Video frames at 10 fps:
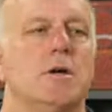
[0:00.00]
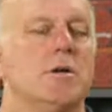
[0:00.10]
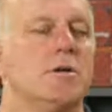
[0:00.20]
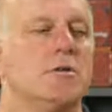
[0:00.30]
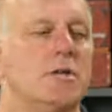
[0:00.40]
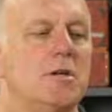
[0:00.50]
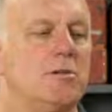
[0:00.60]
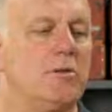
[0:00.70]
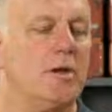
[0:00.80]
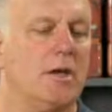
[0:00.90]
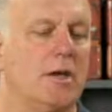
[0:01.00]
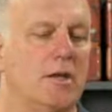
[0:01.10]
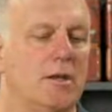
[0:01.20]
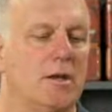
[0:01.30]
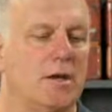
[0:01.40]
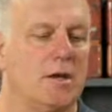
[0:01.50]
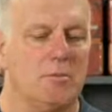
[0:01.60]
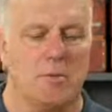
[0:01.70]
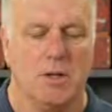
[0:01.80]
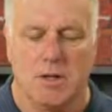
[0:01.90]
teas, and
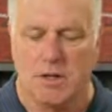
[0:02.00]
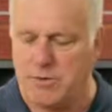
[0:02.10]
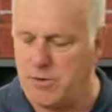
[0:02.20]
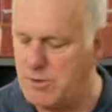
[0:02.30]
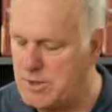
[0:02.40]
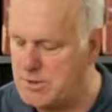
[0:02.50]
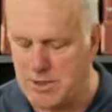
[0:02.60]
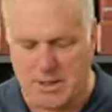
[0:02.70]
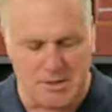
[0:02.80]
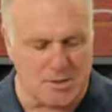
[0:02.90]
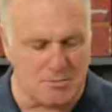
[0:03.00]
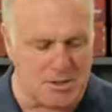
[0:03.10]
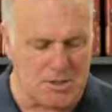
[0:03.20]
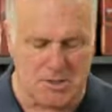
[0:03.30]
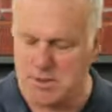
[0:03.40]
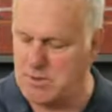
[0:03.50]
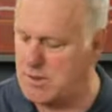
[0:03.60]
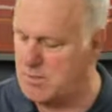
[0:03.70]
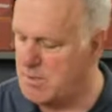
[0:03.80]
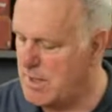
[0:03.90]
so that's some teas
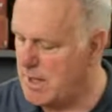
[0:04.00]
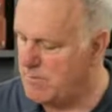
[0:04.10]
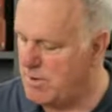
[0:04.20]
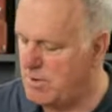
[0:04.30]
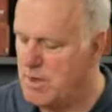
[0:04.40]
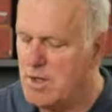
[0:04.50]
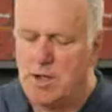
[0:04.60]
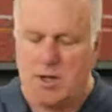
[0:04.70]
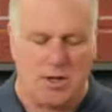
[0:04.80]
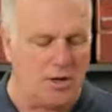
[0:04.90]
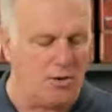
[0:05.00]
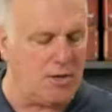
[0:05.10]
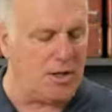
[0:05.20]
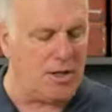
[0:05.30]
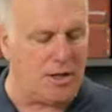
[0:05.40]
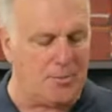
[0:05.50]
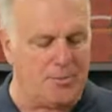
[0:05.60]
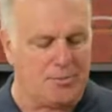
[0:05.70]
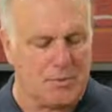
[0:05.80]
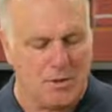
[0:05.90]
that we have here. The
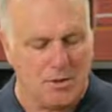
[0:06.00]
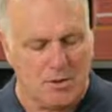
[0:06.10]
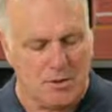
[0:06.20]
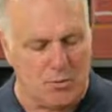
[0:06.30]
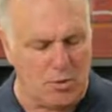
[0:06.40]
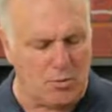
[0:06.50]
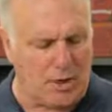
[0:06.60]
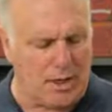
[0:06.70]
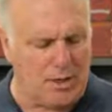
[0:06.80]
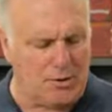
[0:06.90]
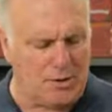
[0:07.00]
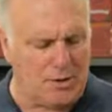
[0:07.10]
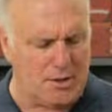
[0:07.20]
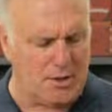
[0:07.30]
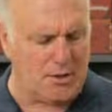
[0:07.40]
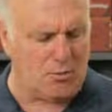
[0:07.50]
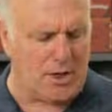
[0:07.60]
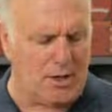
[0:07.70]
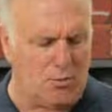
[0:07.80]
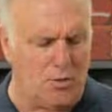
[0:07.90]
Wee Wild
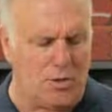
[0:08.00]
Wee,